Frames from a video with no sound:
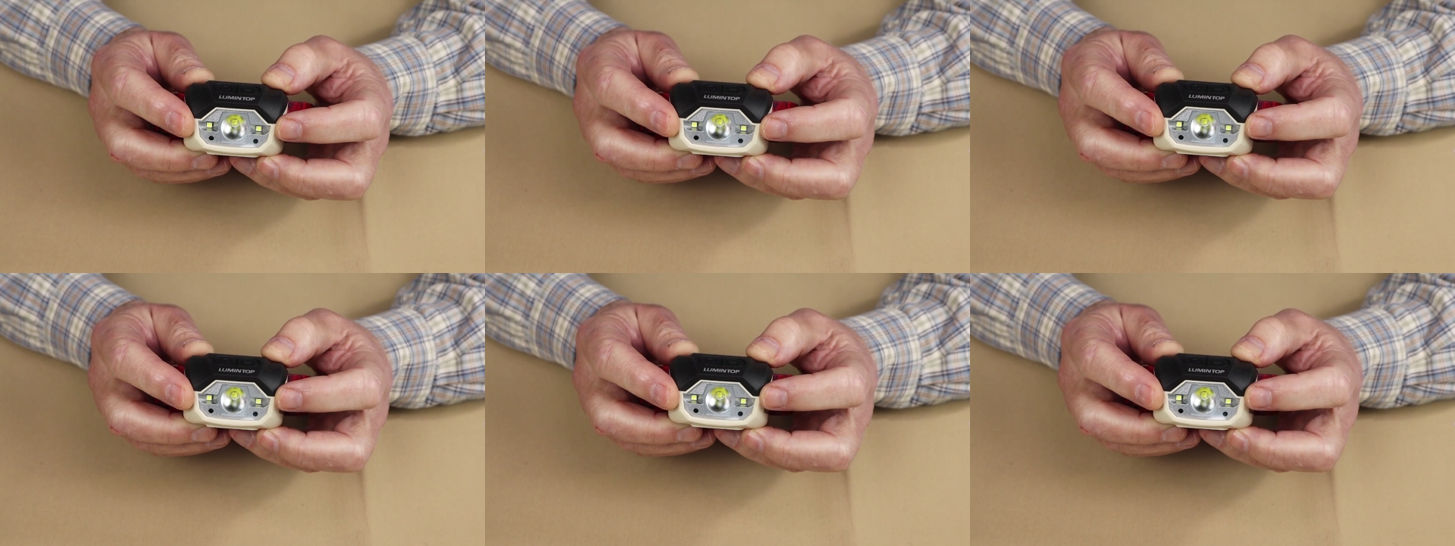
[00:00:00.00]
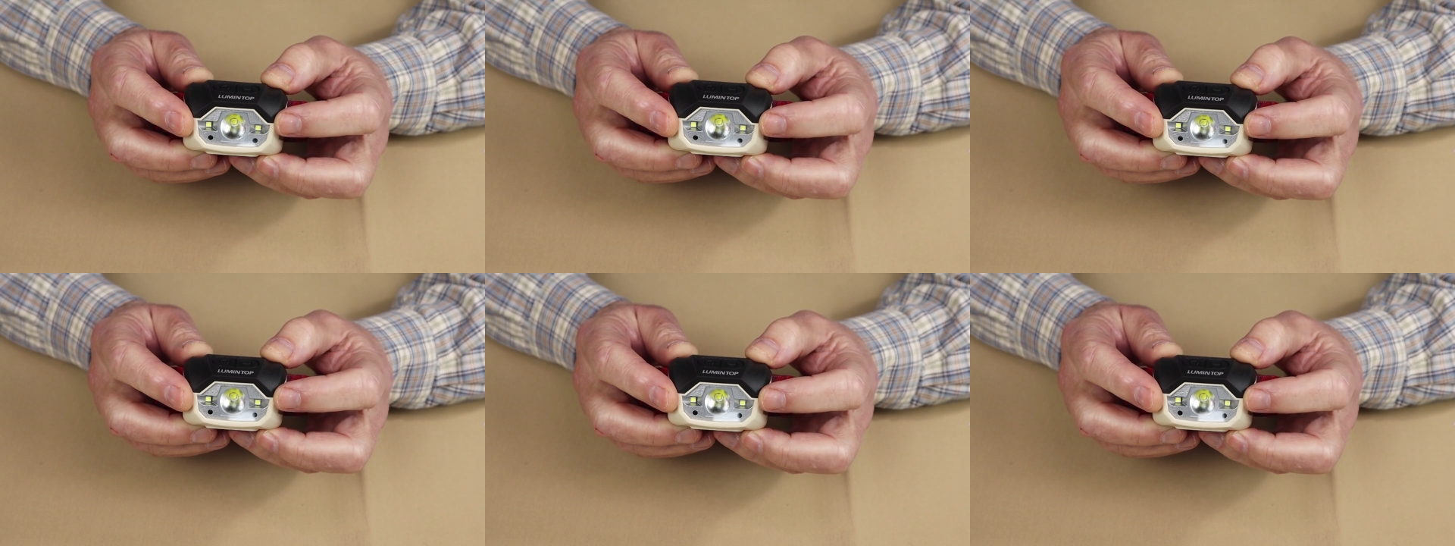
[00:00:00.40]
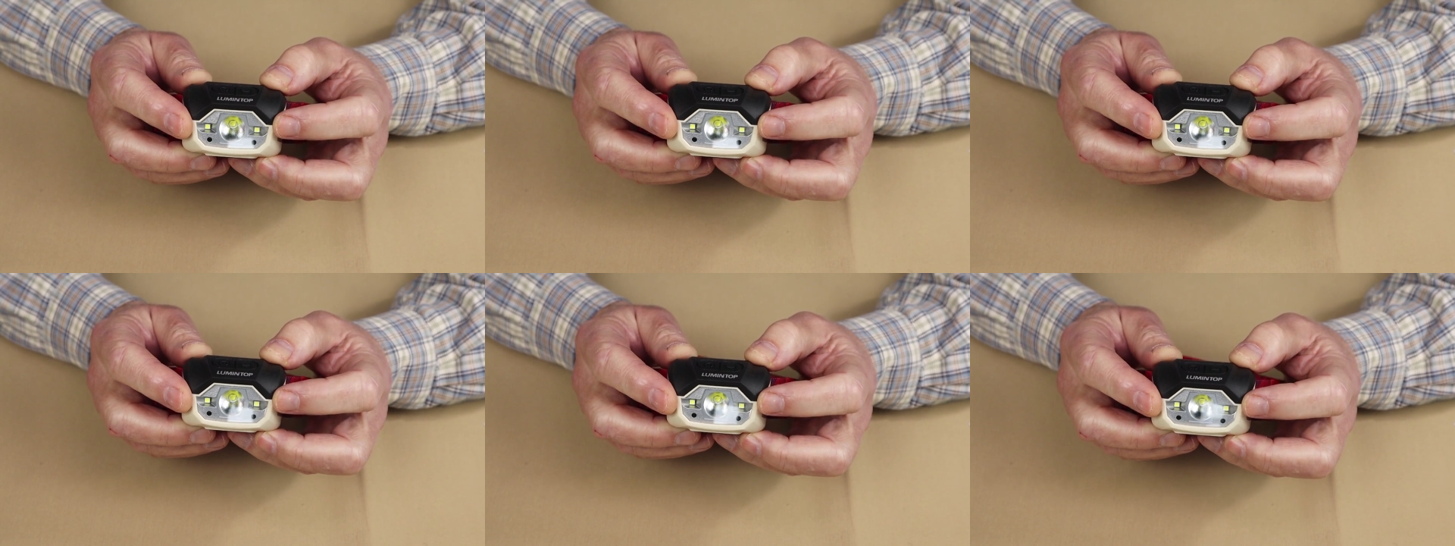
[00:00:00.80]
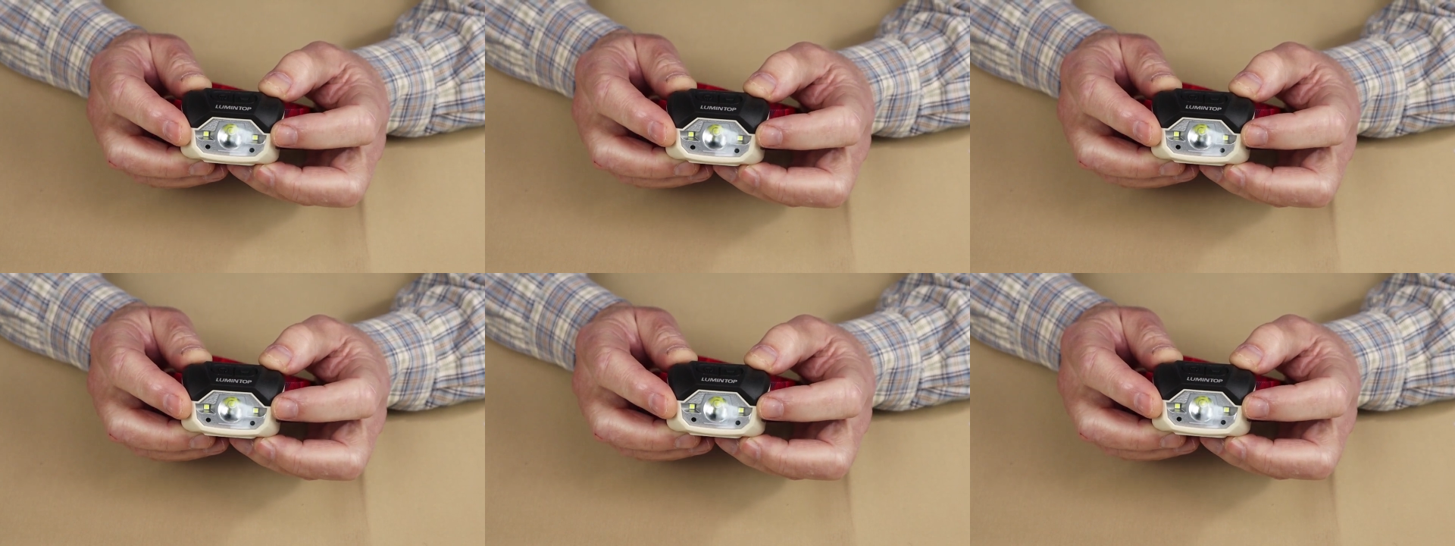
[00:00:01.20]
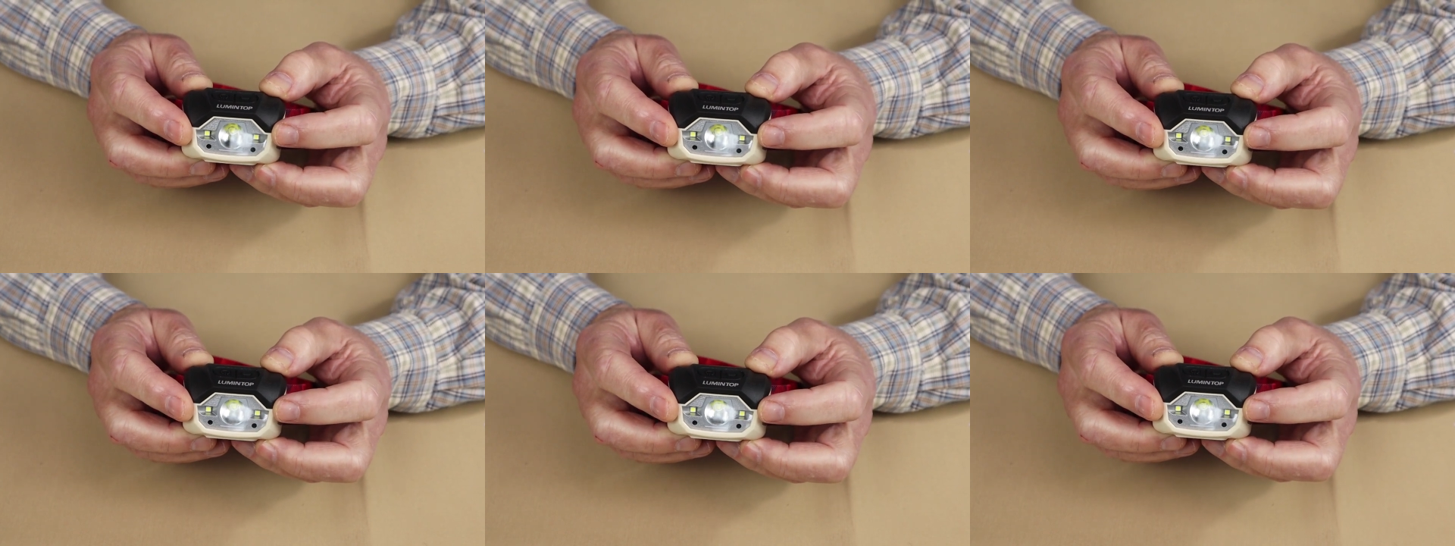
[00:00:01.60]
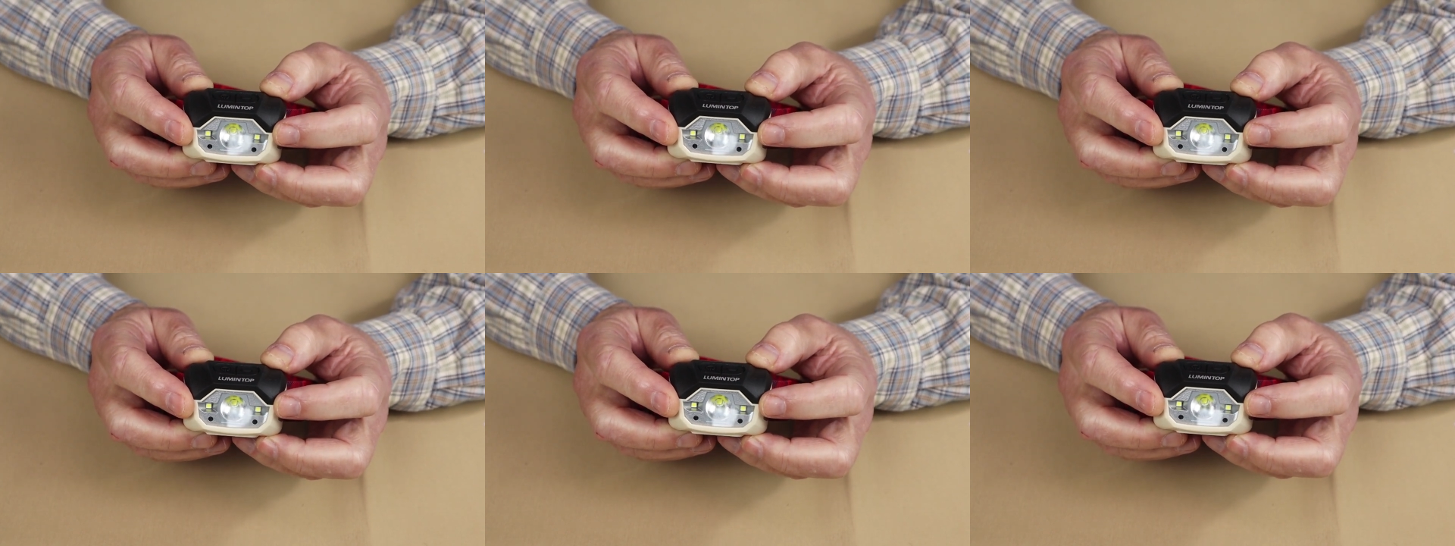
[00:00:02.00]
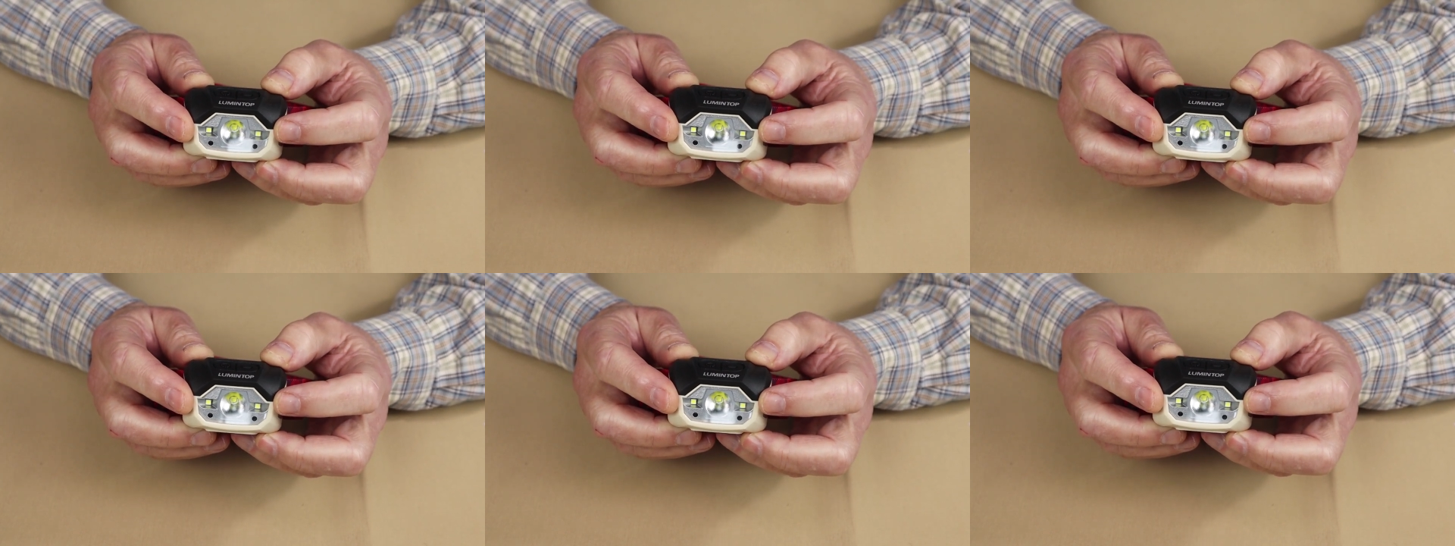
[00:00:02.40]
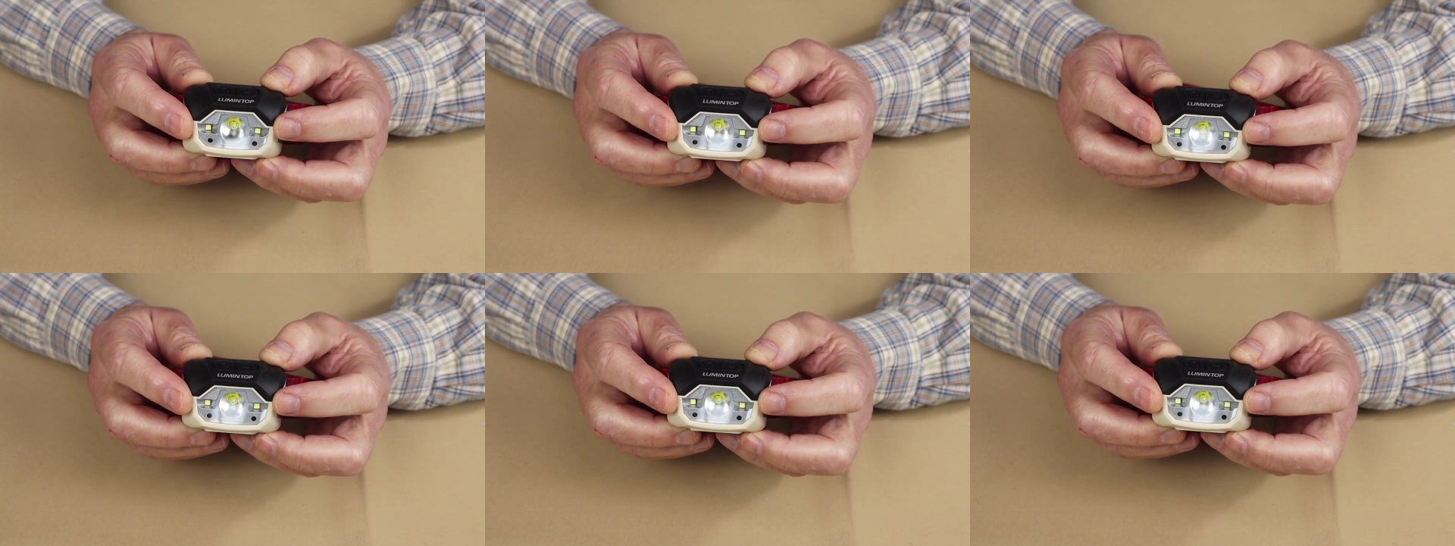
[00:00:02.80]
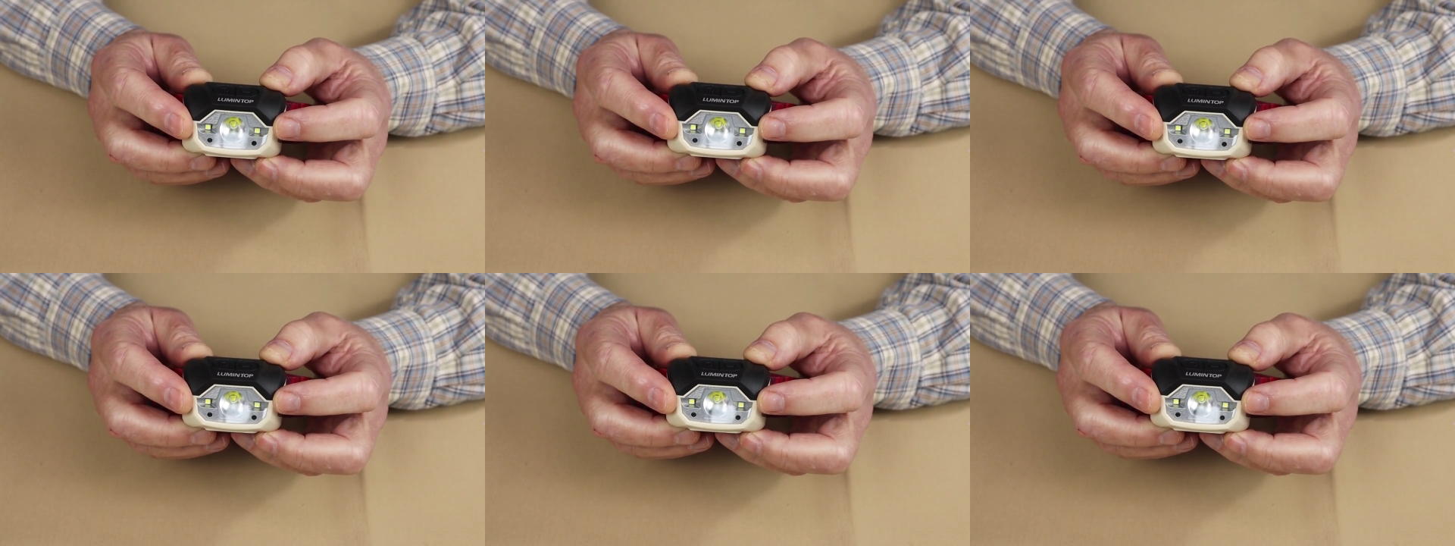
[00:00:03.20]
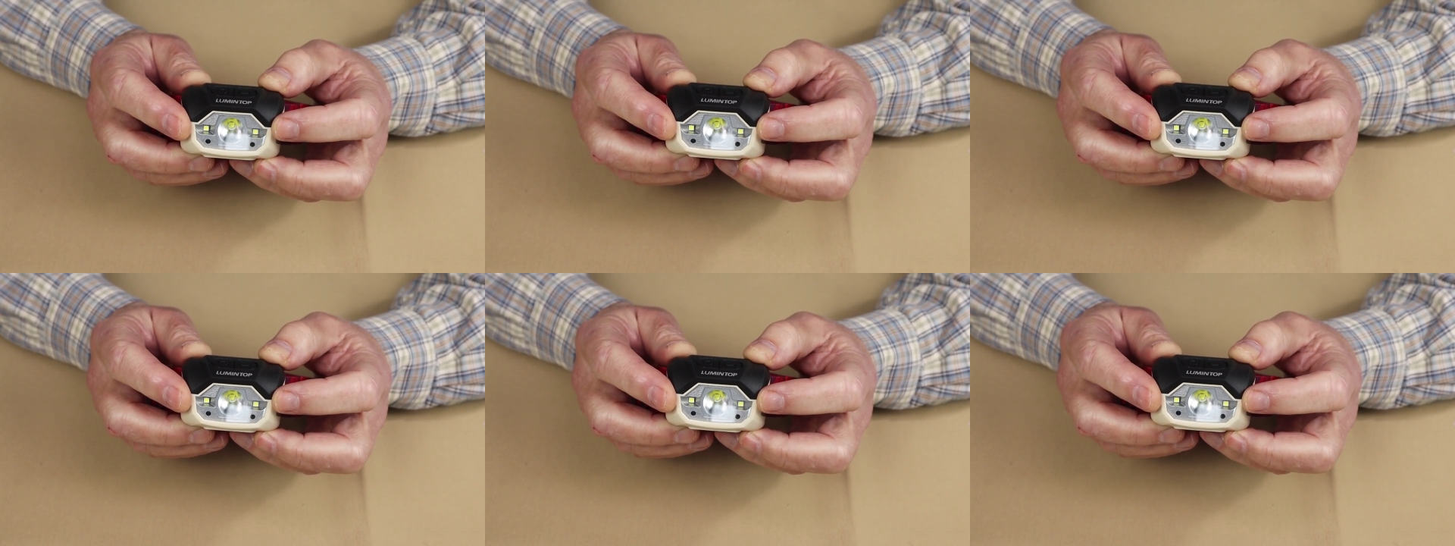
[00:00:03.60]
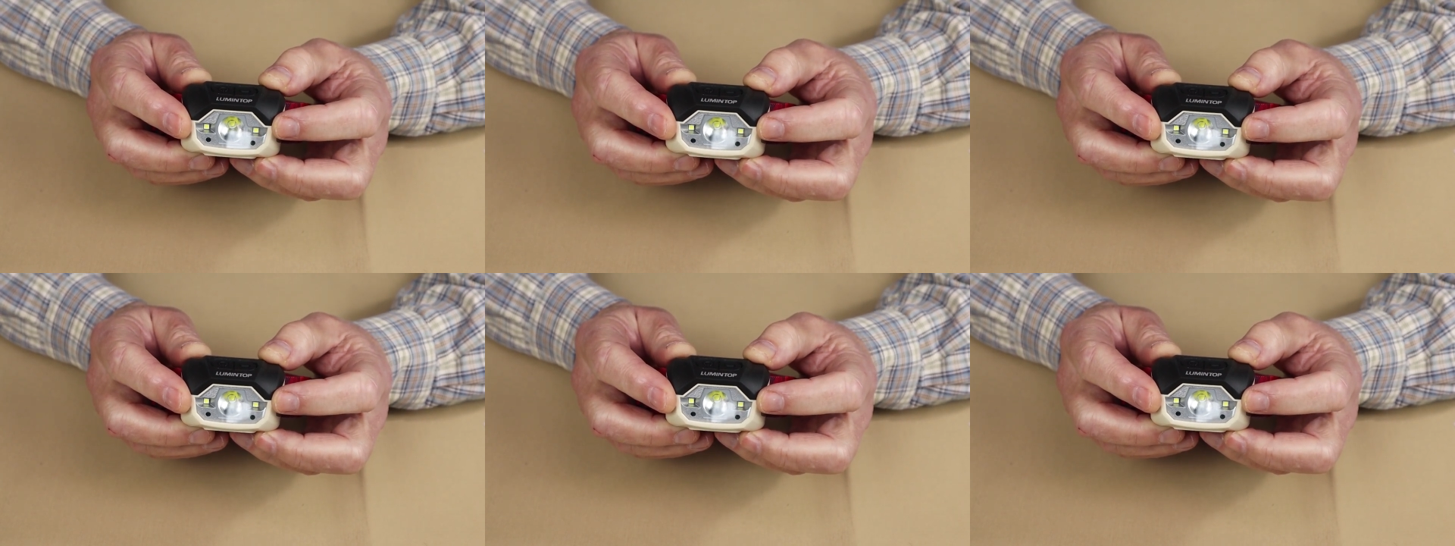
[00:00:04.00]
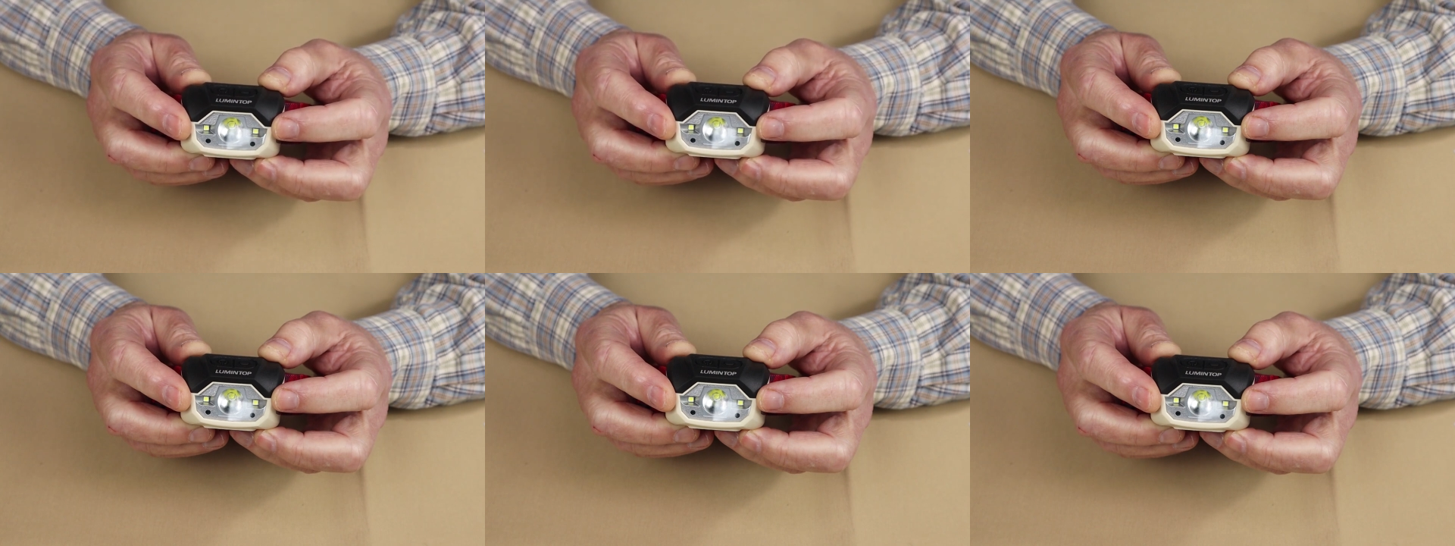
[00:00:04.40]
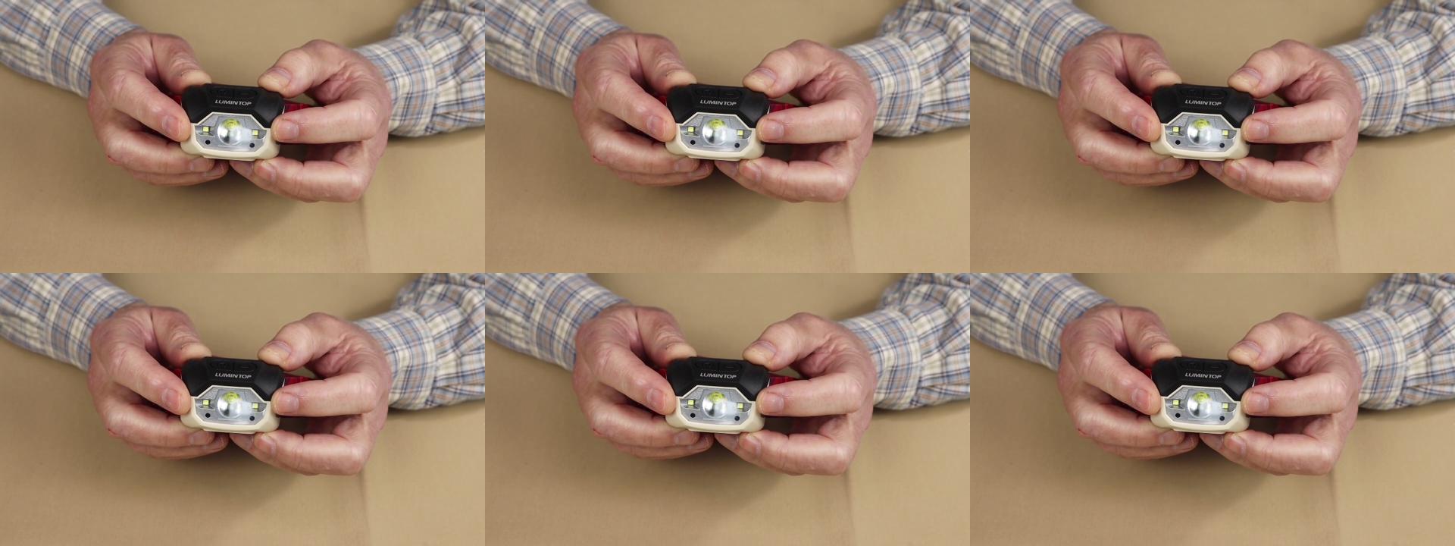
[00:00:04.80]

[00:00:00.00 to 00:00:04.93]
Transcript: Nobody's mouth can be seen.